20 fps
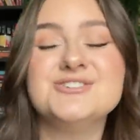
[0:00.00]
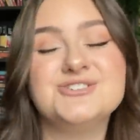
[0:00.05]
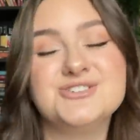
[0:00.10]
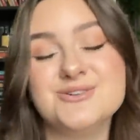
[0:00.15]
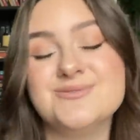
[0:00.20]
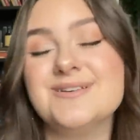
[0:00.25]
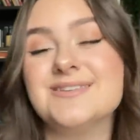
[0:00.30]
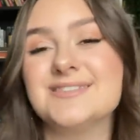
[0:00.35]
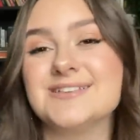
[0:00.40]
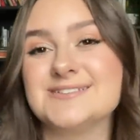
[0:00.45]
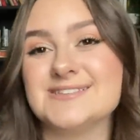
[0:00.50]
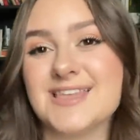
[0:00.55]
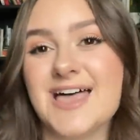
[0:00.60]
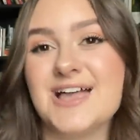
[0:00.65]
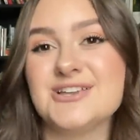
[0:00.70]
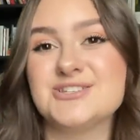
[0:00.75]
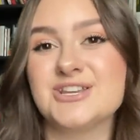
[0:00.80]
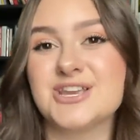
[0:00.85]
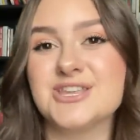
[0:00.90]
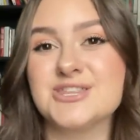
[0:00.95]
doing the
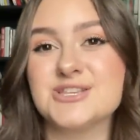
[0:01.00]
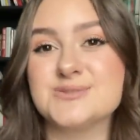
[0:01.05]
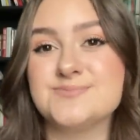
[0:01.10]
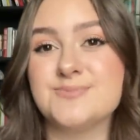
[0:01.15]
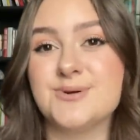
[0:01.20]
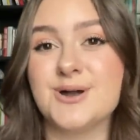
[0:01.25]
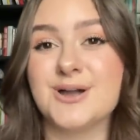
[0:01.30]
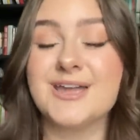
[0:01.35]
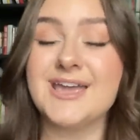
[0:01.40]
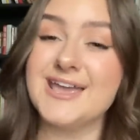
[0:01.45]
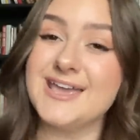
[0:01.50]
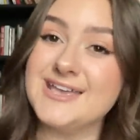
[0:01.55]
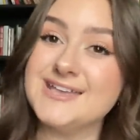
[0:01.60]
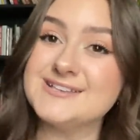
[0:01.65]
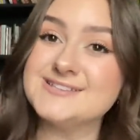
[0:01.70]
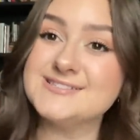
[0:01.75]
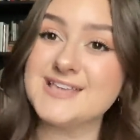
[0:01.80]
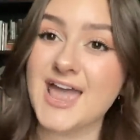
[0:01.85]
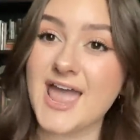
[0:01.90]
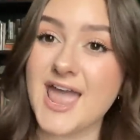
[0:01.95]
slashing in this book
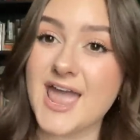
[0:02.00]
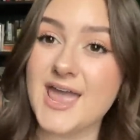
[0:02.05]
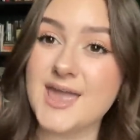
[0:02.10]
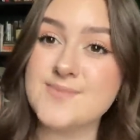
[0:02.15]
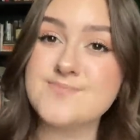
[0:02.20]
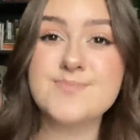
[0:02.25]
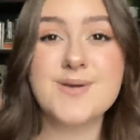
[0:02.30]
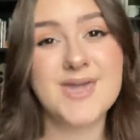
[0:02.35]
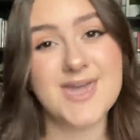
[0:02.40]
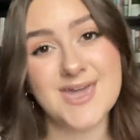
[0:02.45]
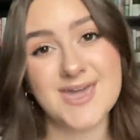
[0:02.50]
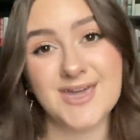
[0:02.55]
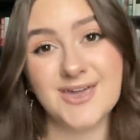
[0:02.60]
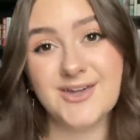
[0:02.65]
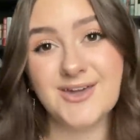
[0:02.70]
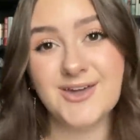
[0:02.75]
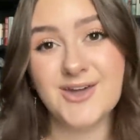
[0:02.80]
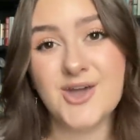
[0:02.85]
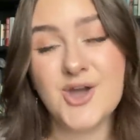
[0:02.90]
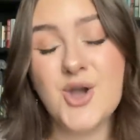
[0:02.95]
is a
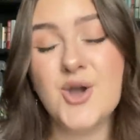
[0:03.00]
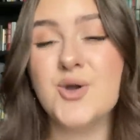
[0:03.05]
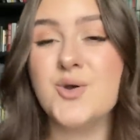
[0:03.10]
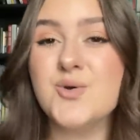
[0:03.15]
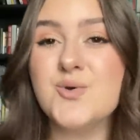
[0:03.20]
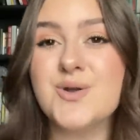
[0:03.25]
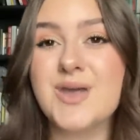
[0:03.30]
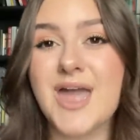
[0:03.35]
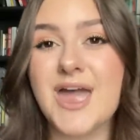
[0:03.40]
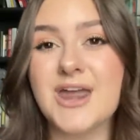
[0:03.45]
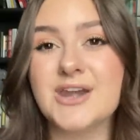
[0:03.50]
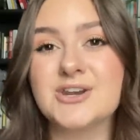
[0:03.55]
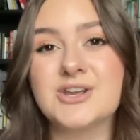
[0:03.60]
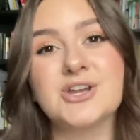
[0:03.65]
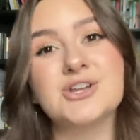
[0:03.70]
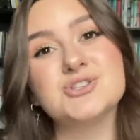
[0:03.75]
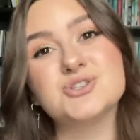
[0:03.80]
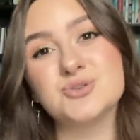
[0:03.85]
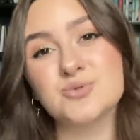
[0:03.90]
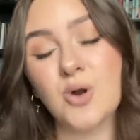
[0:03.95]
pig who can
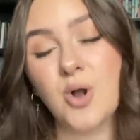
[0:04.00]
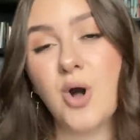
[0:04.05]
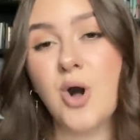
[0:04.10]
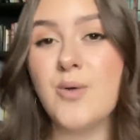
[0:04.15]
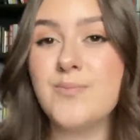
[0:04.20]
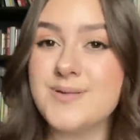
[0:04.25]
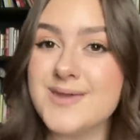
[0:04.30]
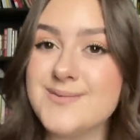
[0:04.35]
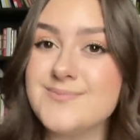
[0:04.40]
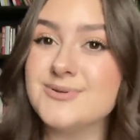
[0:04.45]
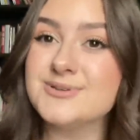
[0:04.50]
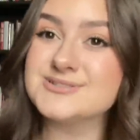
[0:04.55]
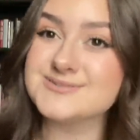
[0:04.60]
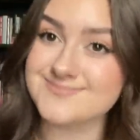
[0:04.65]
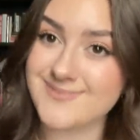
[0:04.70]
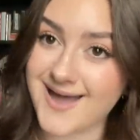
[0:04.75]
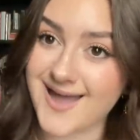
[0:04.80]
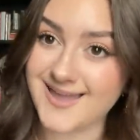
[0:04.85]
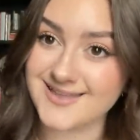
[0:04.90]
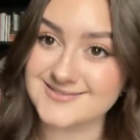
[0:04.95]
control people's
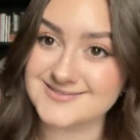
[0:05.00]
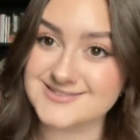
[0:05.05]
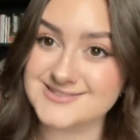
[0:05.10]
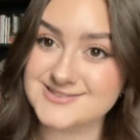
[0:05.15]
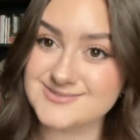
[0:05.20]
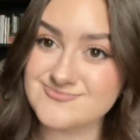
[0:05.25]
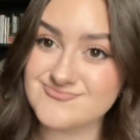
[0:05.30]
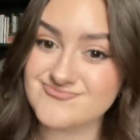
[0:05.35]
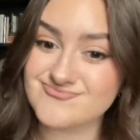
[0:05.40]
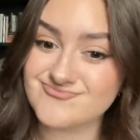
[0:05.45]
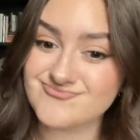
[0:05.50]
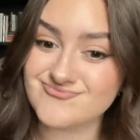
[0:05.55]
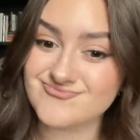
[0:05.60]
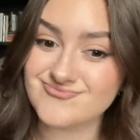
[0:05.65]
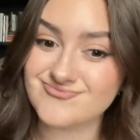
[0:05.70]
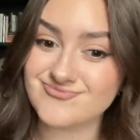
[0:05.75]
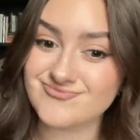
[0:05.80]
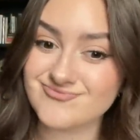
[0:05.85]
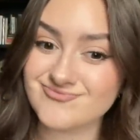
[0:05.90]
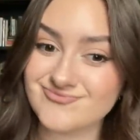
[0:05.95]
minds.
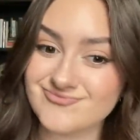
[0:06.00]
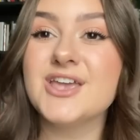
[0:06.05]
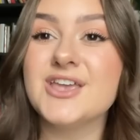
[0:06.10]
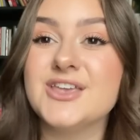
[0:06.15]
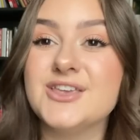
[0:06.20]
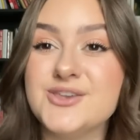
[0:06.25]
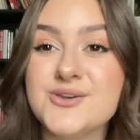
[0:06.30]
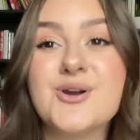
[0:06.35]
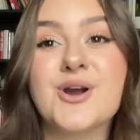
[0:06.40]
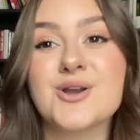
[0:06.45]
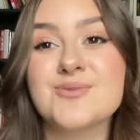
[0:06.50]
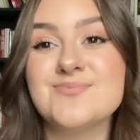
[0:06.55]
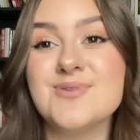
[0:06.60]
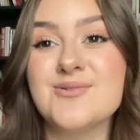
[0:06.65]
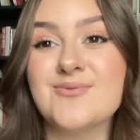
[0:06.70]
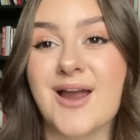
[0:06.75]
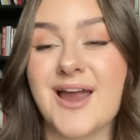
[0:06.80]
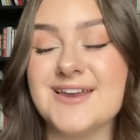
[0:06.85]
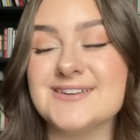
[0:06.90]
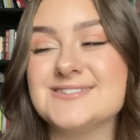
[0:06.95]
You heard me
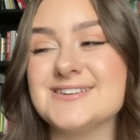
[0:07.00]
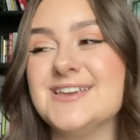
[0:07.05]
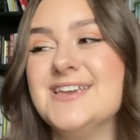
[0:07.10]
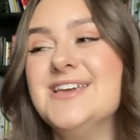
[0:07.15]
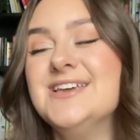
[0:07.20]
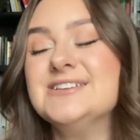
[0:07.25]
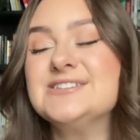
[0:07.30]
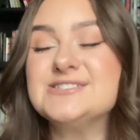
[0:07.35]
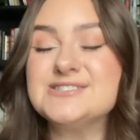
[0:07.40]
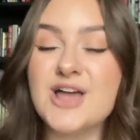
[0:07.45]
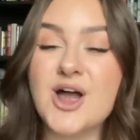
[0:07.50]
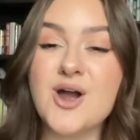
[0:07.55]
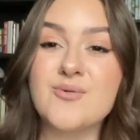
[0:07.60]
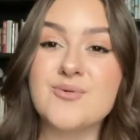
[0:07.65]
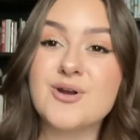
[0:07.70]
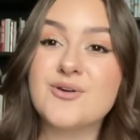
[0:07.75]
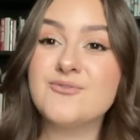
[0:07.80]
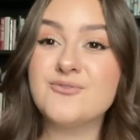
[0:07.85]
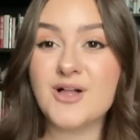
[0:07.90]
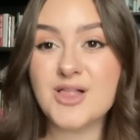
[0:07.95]
right. So
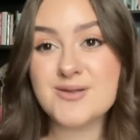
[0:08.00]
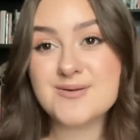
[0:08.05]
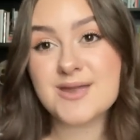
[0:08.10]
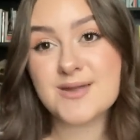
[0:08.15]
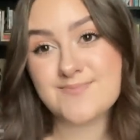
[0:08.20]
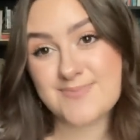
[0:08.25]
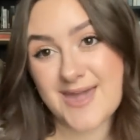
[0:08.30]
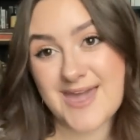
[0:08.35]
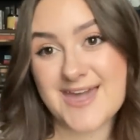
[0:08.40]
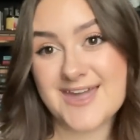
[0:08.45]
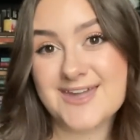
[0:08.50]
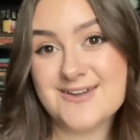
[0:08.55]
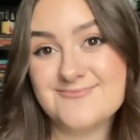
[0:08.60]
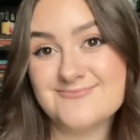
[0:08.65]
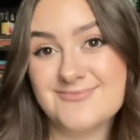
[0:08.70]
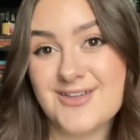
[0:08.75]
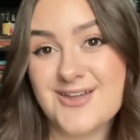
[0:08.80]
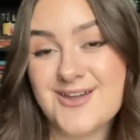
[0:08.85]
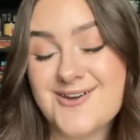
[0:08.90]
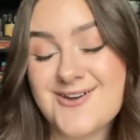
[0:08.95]
we're following a pig
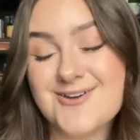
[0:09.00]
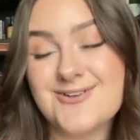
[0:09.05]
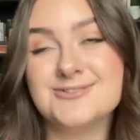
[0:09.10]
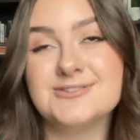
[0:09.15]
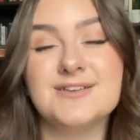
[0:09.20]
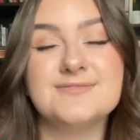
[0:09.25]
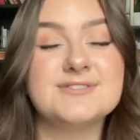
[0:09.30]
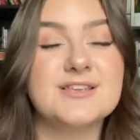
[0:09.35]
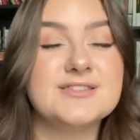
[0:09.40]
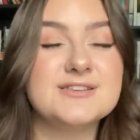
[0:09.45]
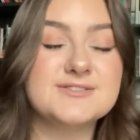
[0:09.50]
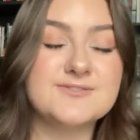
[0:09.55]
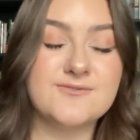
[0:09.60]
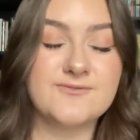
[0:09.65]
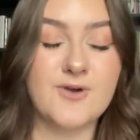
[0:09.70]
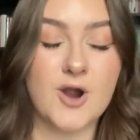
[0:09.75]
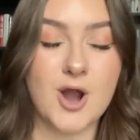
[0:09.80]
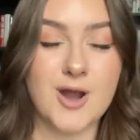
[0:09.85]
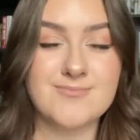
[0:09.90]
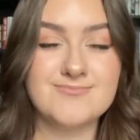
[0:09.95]
who lives on this
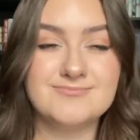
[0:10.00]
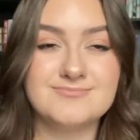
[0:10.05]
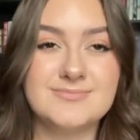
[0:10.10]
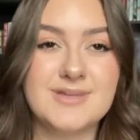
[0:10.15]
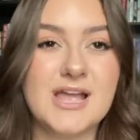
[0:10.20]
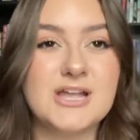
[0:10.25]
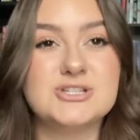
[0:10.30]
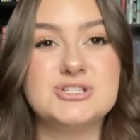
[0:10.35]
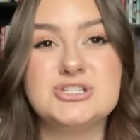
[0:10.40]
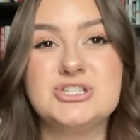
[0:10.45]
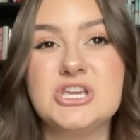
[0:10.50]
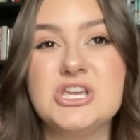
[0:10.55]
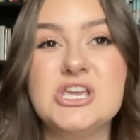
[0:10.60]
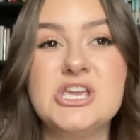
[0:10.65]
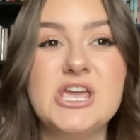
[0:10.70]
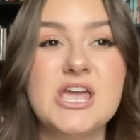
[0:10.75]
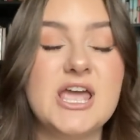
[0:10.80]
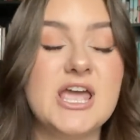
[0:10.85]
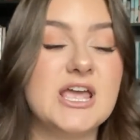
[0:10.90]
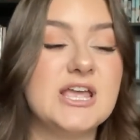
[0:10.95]
farm, and
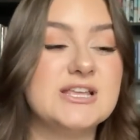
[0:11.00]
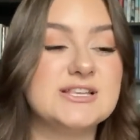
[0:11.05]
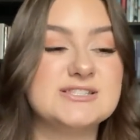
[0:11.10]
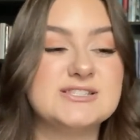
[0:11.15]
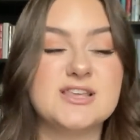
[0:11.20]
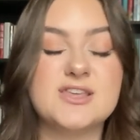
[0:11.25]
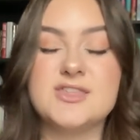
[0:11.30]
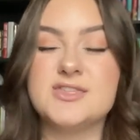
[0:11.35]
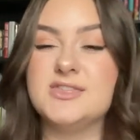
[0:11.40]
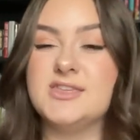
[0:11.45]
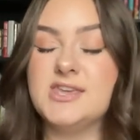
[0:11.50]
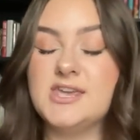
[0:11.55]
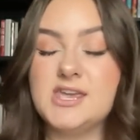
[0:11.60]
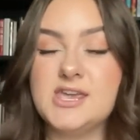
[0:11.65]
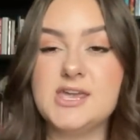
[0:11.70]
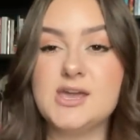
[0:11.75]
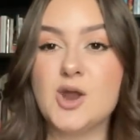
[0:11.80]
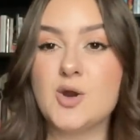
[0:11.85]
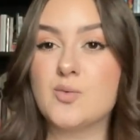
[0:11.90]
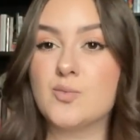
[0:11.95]
she is
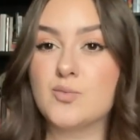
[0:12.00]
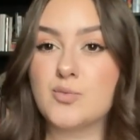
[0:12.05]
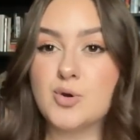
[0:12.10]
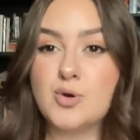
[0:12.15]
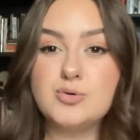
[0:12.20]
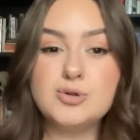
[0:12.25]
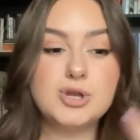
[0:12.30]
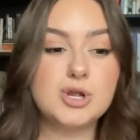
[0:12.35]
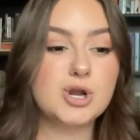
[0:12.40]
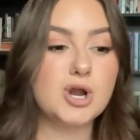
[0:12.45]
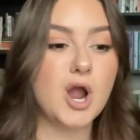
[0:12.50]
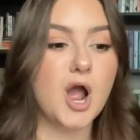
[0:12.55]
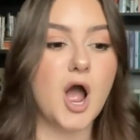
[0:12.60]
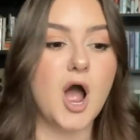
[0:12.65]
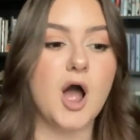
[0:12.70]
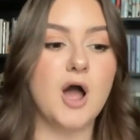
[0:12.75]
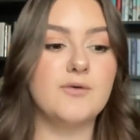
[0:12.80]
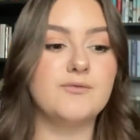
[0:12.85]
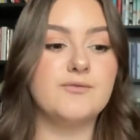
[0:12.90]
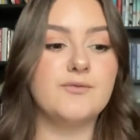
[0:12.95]
the ruler
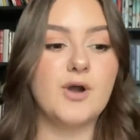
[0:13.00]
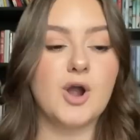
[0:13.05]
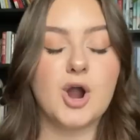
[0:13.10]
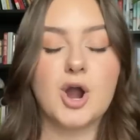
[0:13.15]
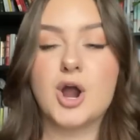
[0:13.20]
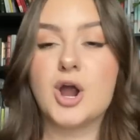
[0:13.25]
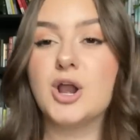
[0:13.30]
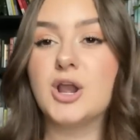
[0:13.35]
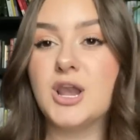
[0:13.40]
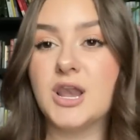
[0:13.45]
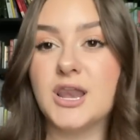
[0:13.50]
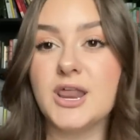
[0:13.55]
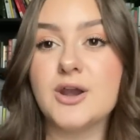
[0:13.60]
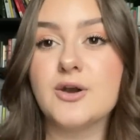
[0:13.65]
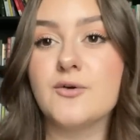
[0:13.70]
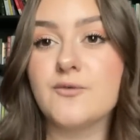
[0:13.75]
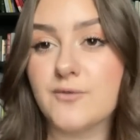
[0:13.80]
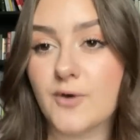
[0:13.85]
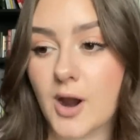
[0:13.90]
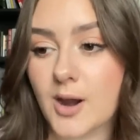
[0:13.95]
of her
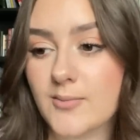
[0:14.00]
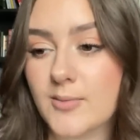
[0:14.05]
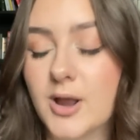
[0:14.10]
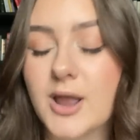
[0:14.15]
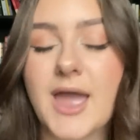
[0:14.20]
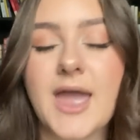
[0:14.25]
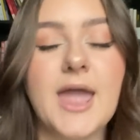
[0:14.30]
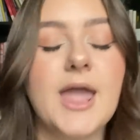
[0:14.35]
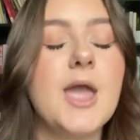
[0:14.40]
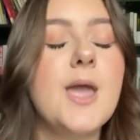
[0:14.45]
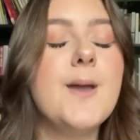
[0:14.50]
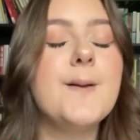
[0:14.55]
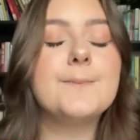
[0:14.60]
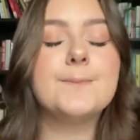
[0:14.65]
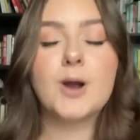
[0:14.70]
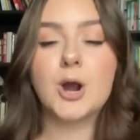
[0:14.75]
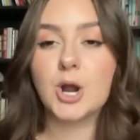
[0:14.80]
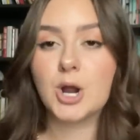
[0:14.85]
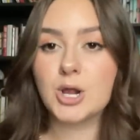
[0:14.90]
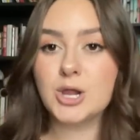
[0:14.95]
little farm, okay?
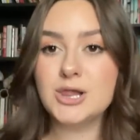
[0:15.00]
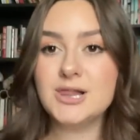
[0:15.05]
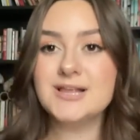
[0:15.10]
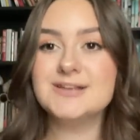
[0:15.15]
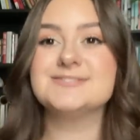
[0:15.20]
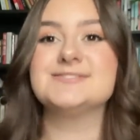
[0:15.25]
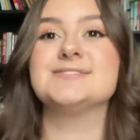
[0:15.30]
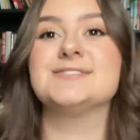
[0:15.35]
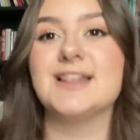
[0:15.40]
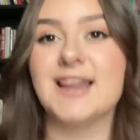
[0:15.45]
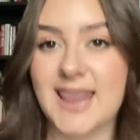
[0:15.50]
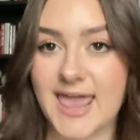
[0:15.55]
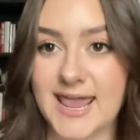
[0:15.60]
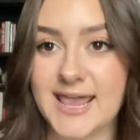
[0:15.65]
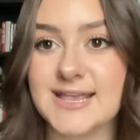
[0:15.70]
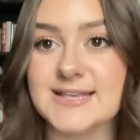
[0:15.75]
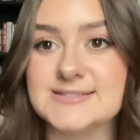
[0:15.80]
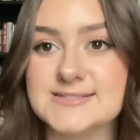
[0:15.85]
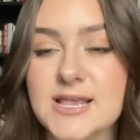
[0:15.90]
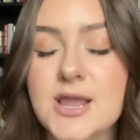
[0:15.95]
Pearl
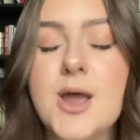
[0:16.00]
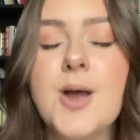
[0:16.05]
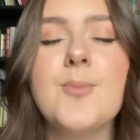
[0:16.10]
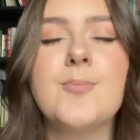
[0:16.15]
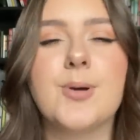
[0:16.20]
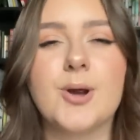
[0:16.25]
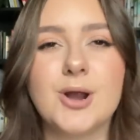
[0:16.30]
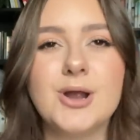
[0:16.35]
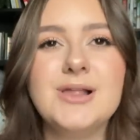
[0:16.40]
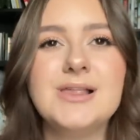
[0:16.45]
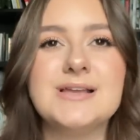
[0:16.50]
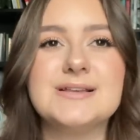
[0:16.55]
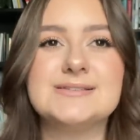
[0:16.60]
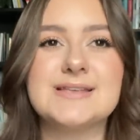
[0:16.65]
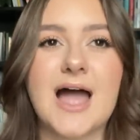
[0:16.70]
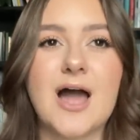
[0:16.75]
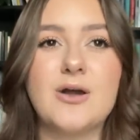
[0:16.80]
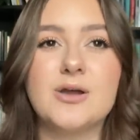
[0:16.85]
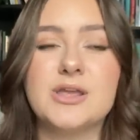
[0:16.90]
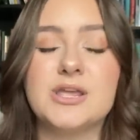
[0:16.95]
slays. Pearl is
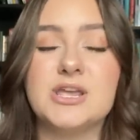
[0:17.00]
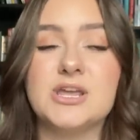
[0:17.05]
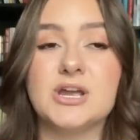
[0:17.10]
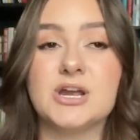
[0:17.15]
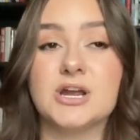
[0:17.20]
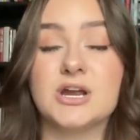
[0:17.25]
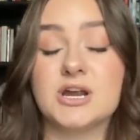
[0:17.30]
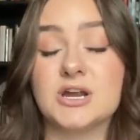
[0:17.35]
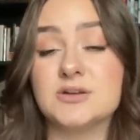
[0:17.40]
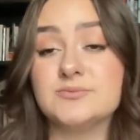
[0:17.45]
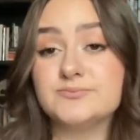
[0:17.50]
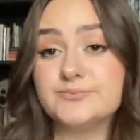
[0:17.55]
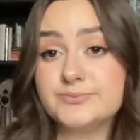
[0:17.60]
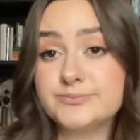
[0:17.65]
out here